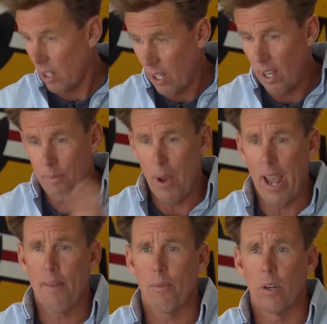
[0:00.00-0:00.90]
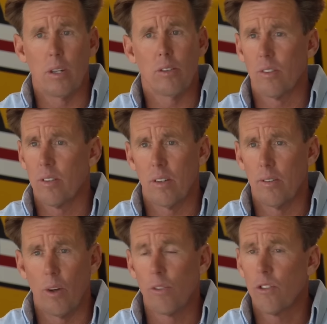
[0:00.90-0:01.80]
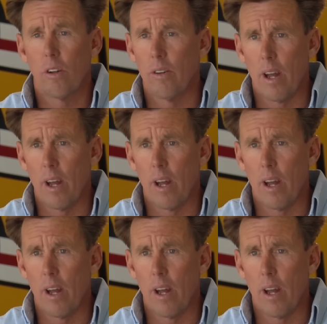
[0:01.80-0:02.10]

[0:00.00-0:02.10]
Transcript: Keep hammering it. Don't slow